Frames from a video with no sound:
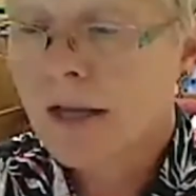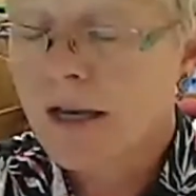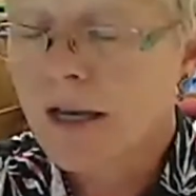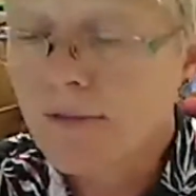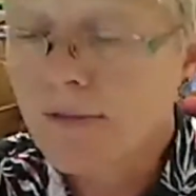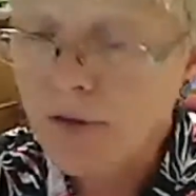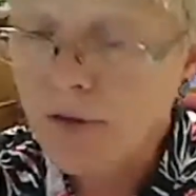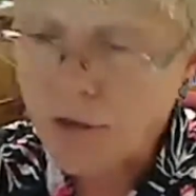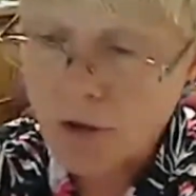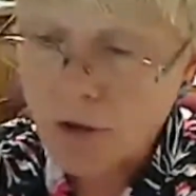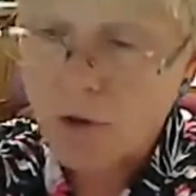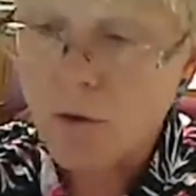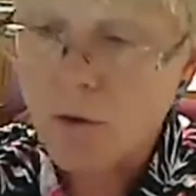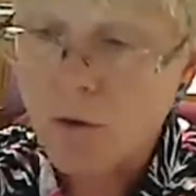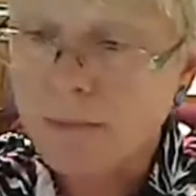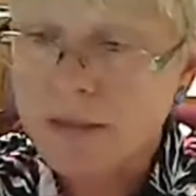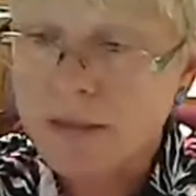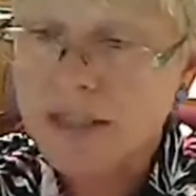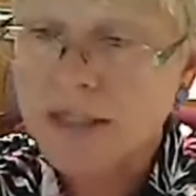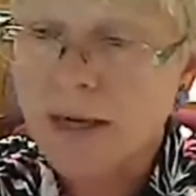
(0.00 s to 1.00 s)
even though
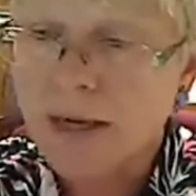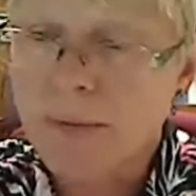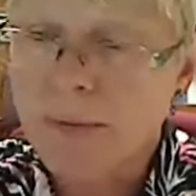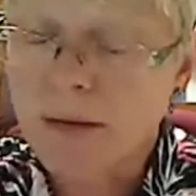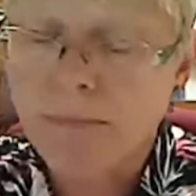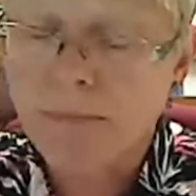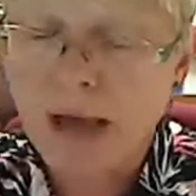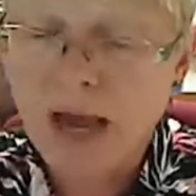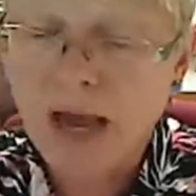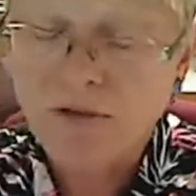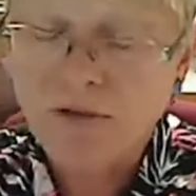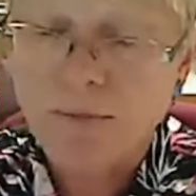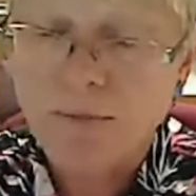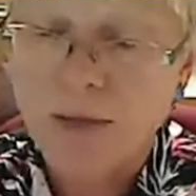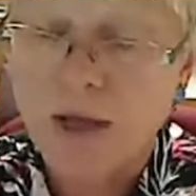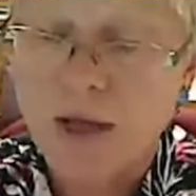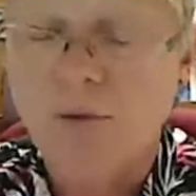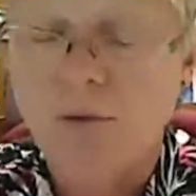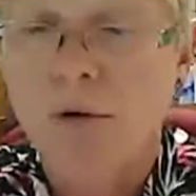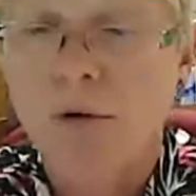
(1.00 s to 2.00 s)
I'm stepping back from
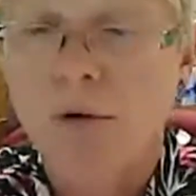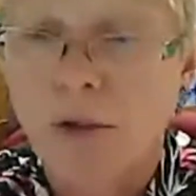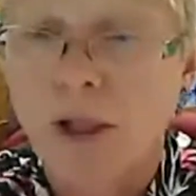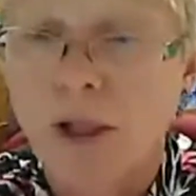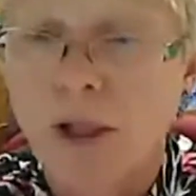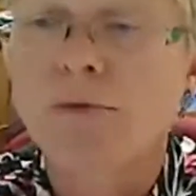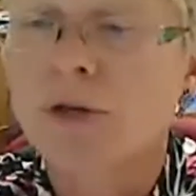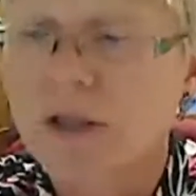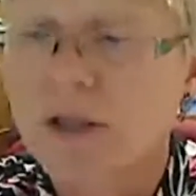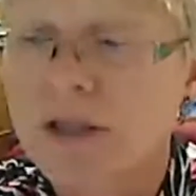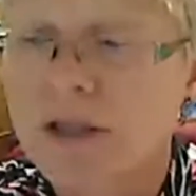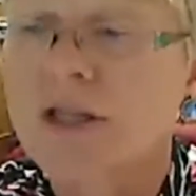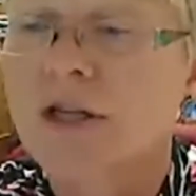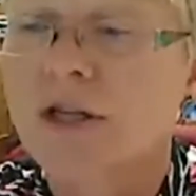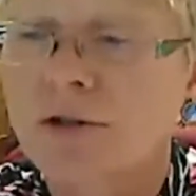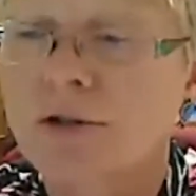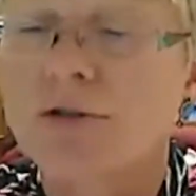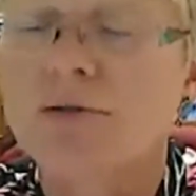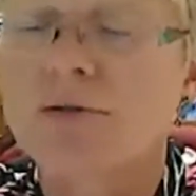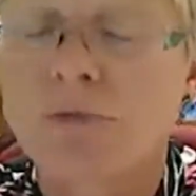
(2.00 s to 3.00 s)
that role, I will
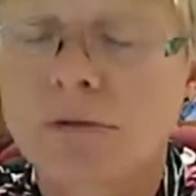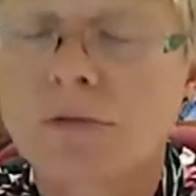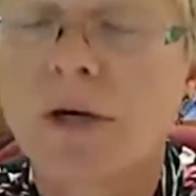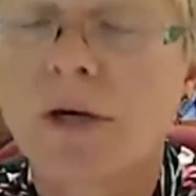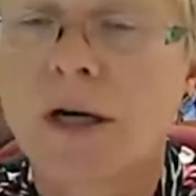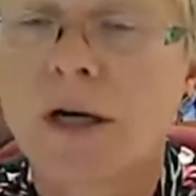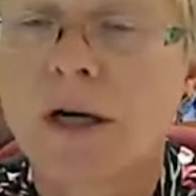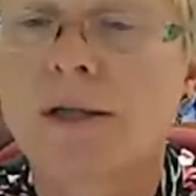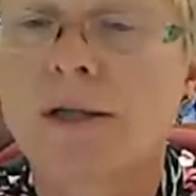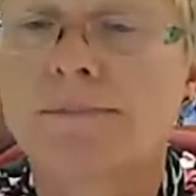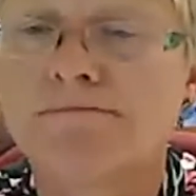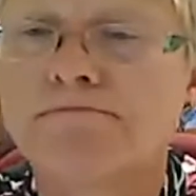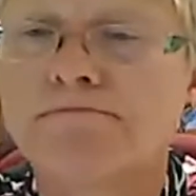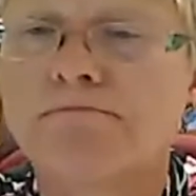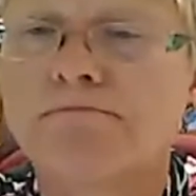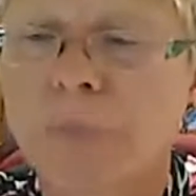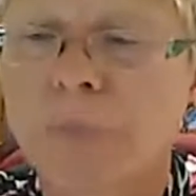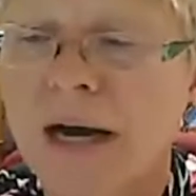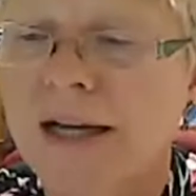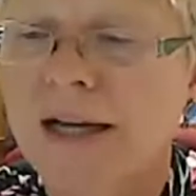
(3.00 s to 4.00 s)
continue
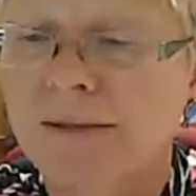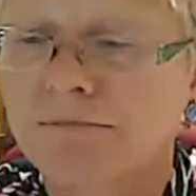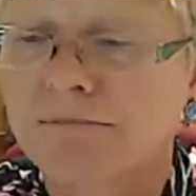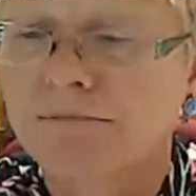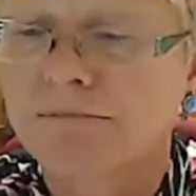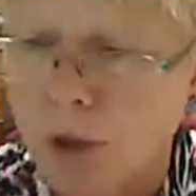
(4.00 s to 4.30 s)
my